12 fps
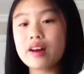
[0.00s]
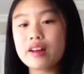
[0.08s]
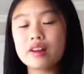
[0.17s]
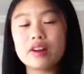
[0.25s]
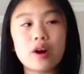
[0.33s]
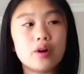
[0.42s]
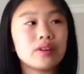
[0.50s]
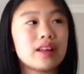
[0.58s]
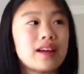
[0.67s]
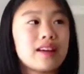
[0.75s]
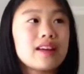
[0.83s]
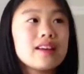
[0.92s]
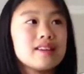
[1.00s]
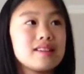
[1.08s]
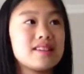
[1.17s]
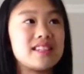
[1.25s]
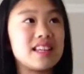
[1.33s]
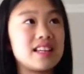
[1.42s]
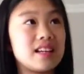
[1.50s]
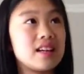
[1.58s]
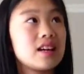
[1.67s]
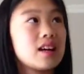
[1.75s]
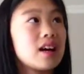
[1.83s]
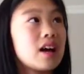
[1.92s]
say the note, like C,
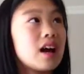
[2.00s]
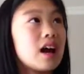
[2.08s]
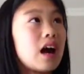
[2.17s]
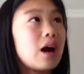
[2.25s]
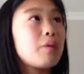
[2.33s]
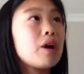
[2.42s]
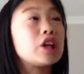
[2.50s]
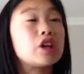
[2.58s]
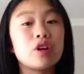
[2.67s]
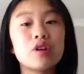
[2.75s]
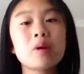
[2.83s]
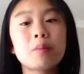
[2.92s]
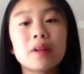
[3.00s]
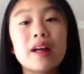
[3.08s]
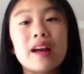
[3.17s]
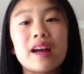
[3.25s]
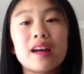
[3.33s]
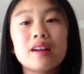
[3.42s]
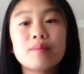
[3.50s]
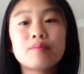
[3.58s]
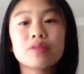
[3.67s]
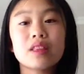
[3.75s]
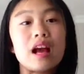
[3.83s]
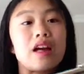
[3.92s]
I want you to play it,
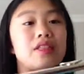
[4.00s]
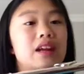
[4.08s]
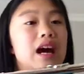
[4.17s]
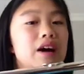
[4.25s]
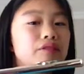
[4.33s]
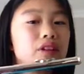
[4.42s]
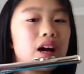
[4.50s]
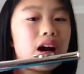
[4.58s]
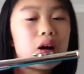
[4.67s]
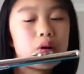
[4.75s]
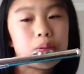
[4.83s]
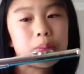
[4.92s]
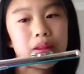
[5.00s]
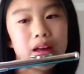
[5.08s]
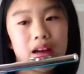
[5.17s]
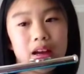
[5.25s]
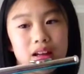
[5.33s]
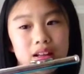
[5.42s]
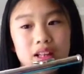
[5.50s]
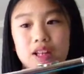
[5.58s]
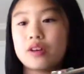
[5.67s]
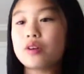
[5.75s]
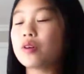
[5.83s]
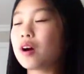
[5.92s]
and then after I will play and
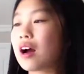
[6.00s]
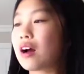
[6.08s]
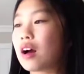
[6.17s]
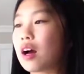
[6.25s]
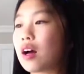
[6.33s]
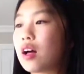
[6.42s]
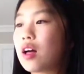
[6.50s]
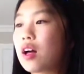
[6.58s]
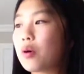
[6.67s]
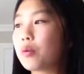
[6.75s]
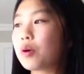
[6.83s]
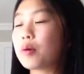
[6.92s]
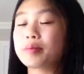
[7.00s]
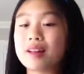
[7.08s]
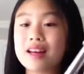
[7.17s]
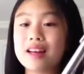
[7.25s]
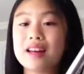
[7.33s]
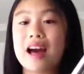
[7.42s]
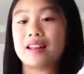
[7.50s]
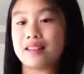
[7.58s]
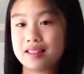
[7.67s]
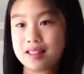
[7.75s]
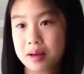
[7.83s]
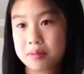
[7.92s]
you uh, will play at the
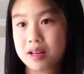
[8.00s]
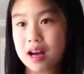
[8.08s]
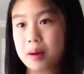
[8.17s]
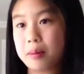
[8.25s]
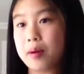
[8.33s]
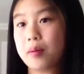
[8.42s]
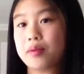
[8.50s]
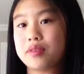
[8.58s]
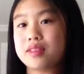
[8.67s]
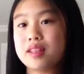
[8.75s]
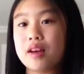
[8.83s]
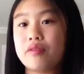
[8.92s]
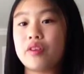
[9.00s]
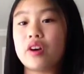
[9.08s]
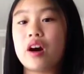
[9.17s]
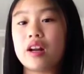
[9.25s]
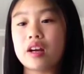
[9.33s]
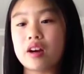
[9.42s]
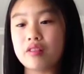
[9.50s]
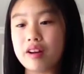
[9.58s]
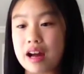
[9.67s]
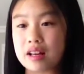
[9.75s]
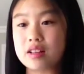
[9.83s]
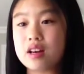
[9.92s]
same time and we'll see if you got it
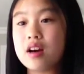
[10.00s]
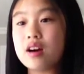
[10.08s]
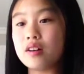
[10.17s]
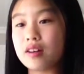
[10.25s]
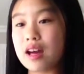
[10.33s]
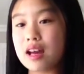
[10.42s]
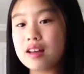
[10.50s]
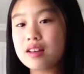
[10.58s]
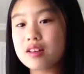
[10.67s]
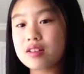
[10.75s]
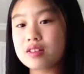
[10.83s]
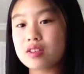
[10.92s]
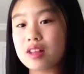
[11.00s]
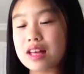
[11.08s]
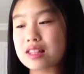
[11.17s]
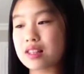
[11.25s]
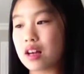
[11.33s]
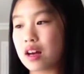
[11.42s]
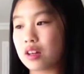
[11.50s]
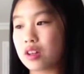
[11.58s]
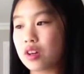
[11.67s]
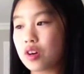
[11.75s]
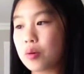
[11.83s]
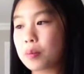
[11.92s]
correct. Okay? So let uh,
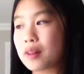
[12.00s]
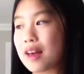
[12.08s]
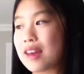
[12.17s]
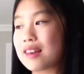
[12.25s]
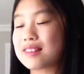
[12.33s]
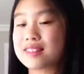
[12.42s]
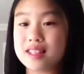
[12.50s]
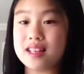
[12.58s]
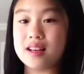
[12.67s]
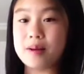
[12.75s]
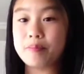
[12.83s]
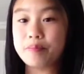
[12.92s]
you play C.